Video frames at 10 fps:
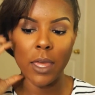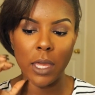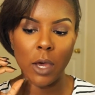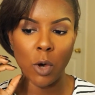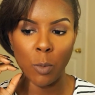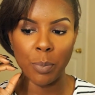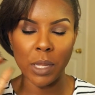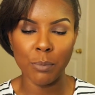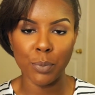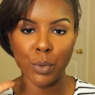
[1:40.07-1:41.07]
help
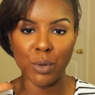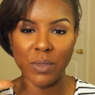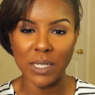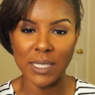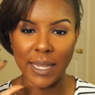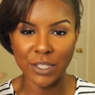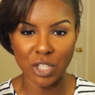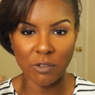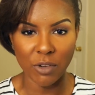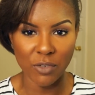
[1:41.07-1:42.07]
improve the
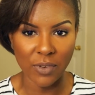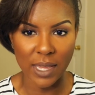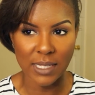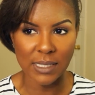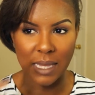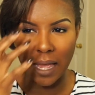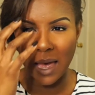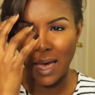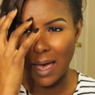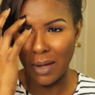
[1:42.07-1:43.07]
texture of your face.
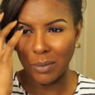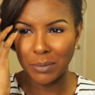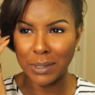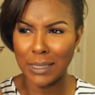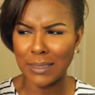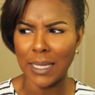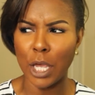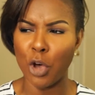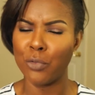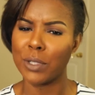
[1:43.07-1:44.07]
I wouldn't really
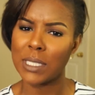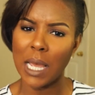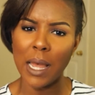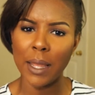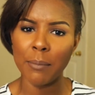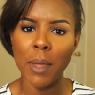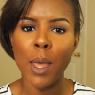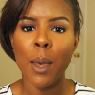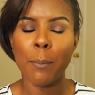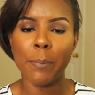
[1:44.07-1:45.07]
say over time,
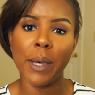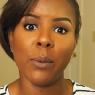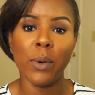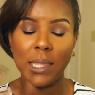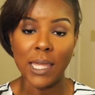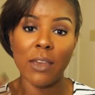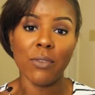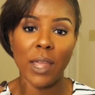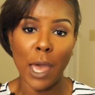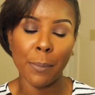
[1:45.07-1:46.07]
but with
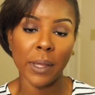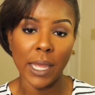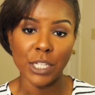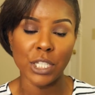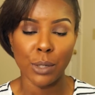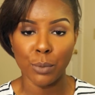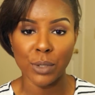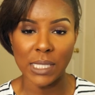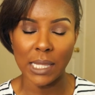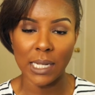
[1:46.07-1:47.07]
every application, I will
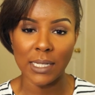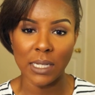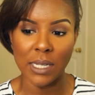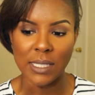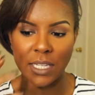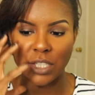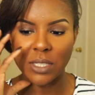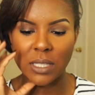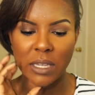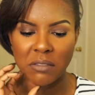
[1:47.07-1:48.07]
say that it does. It
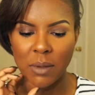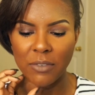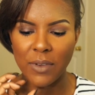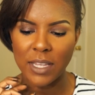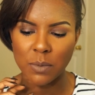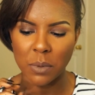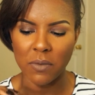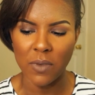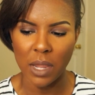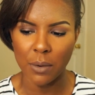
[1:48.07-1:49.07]
just leaves my face with
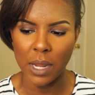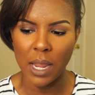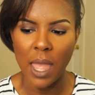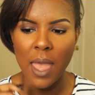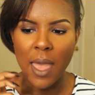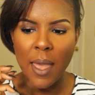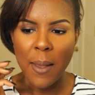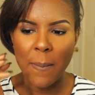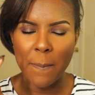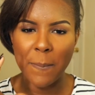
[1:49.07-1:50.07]
a very
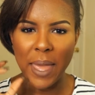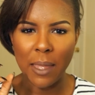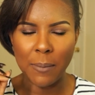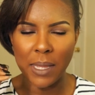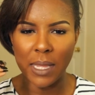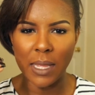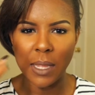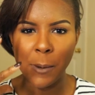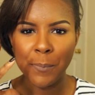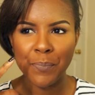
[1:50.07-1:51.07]

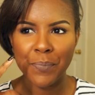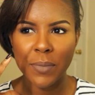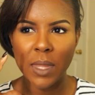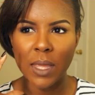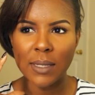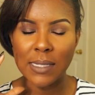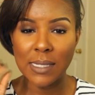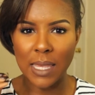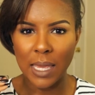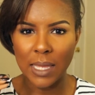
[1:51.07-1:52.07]
baby
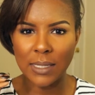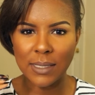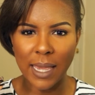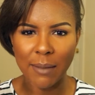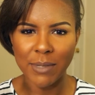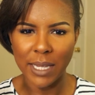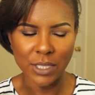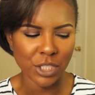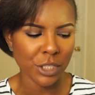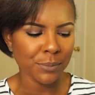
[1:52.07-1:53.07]
skin type
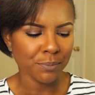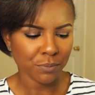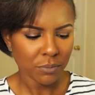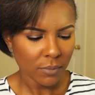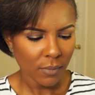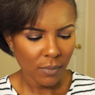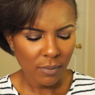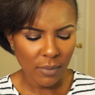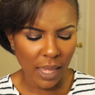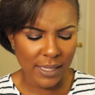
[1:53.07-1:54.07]
texture.
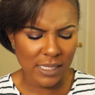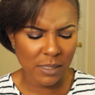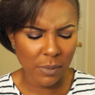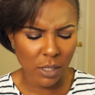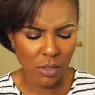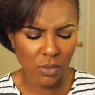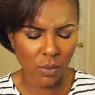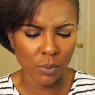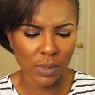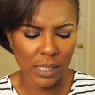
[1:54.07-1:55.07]
It
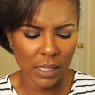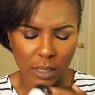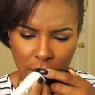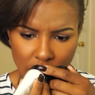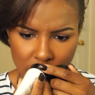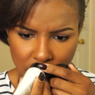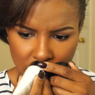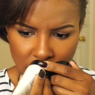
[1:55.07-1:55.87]
smells really good,